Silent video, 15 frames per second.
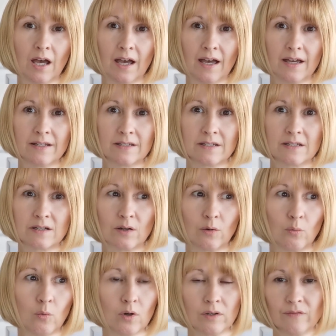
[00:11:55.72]
And
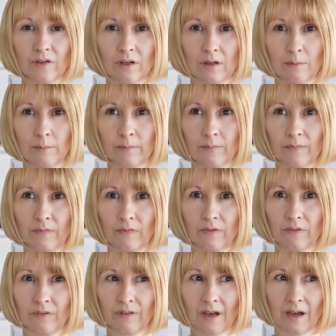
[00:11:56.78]
one of them
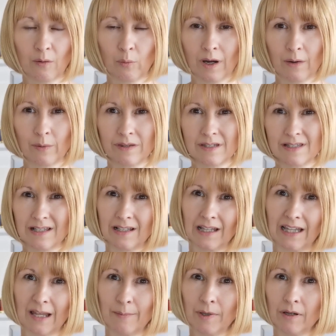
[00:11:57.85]
that I wear with is in a
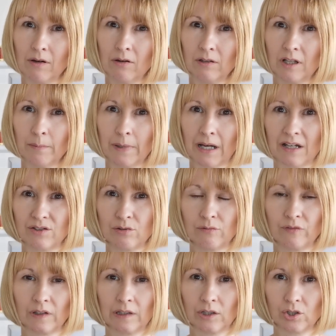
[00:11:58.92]
lemon colour, but I do
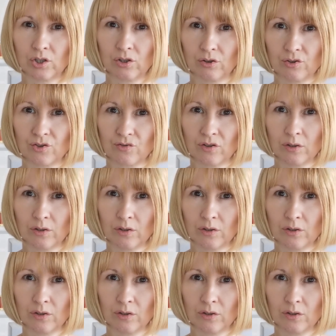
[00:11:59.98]
feel it shows